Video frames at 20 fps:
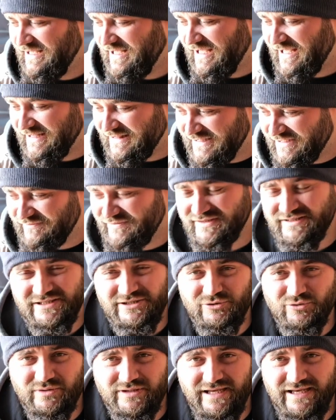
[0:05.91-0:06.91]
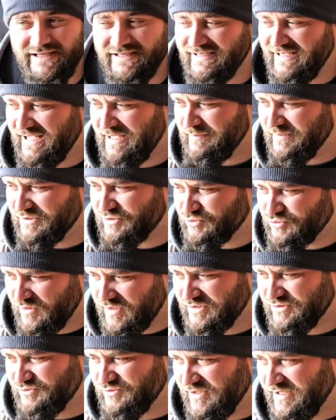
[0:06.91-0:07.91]
I live in the UK, I'm a
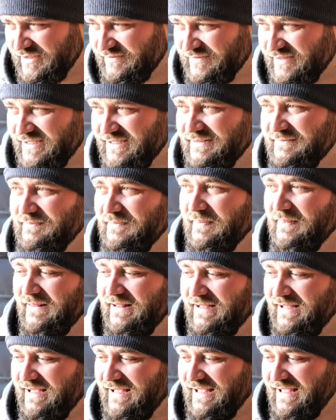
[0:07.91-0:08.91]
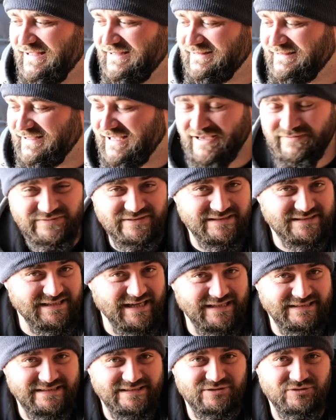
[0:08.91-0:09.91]
truck driver and I've
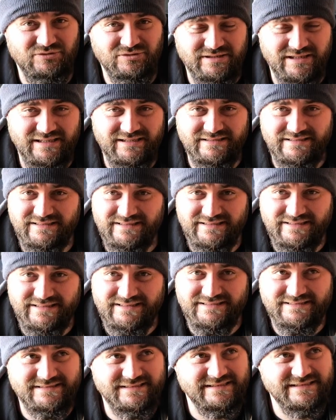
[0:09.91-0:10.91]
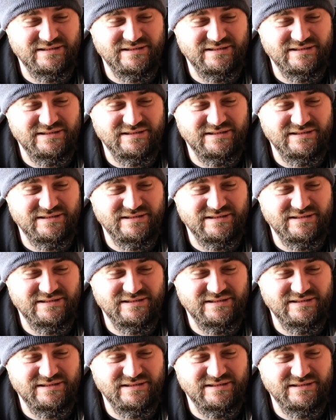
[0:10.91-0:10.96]
decided to turn this